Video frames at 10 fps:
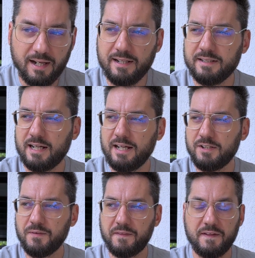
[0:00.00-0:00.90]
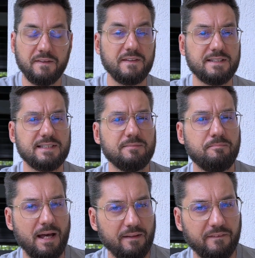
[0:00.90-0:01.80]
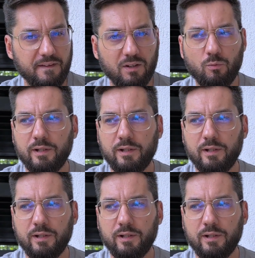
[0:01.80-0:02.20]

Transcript: and I don't think this is a bad thing.